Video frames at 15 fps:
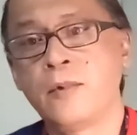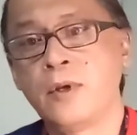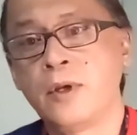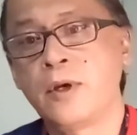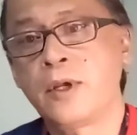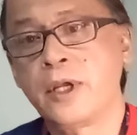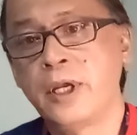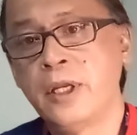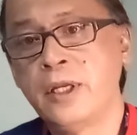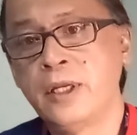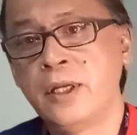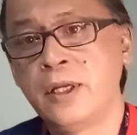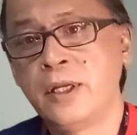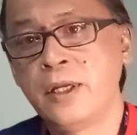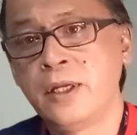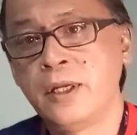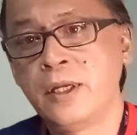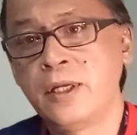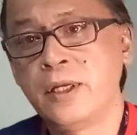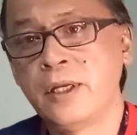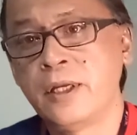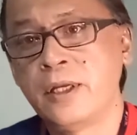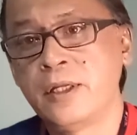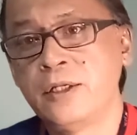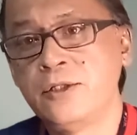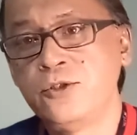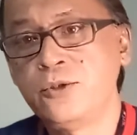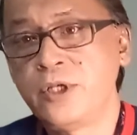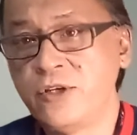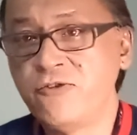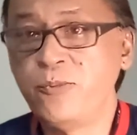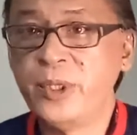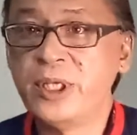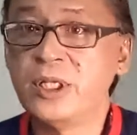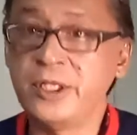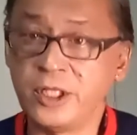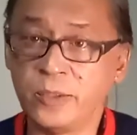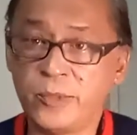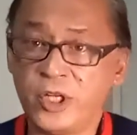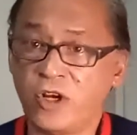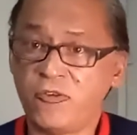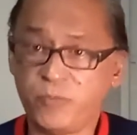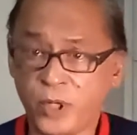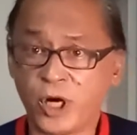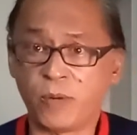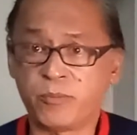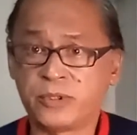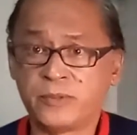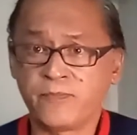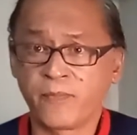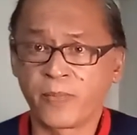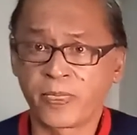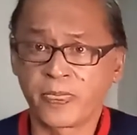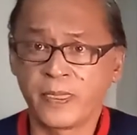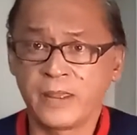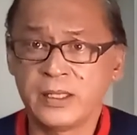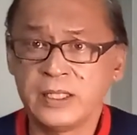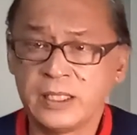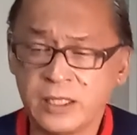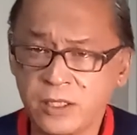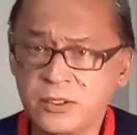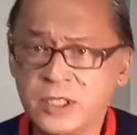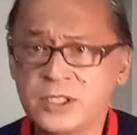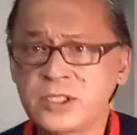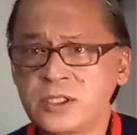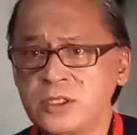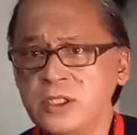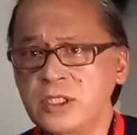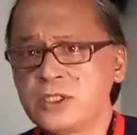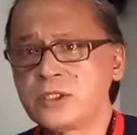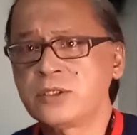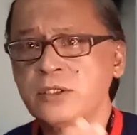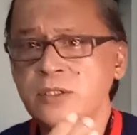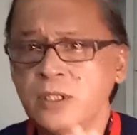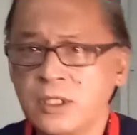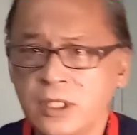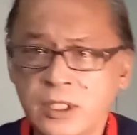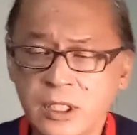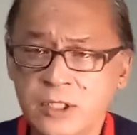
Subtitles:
okay, to give me a little bit of pop. Now this is the